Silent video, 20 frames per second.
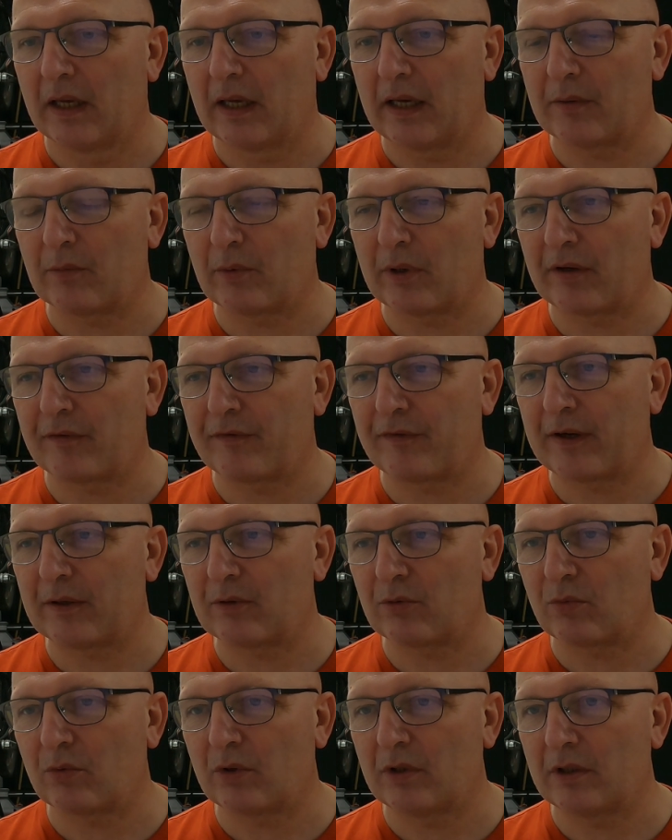and what I
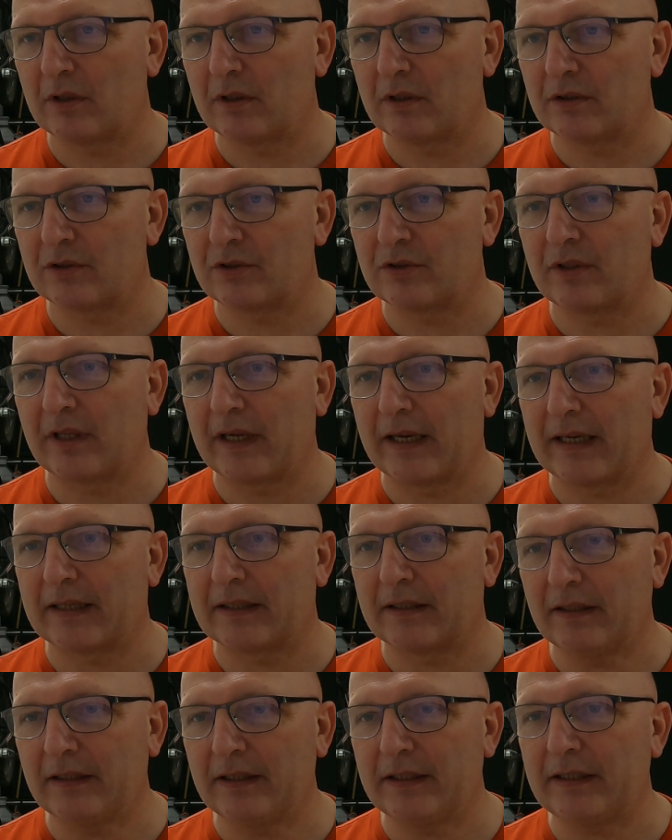found was
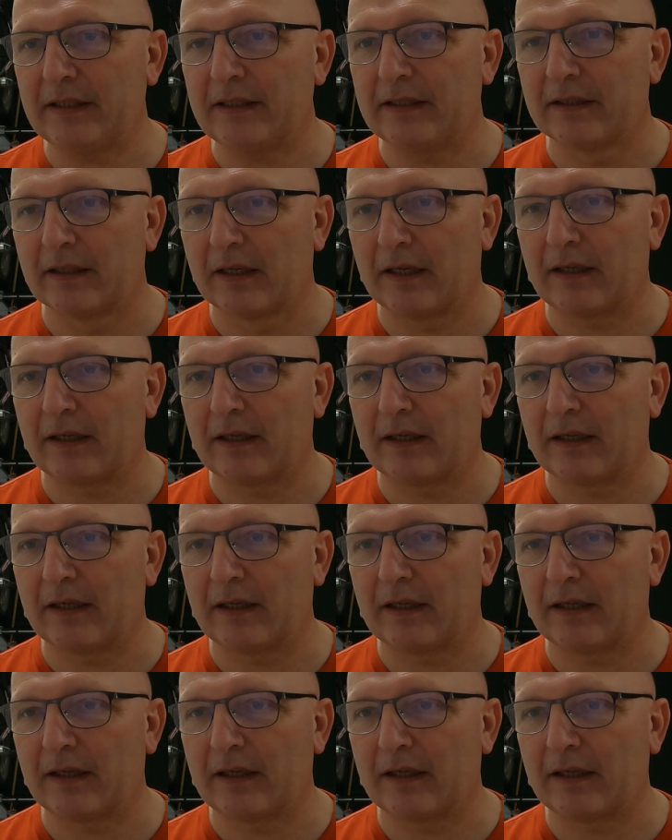that the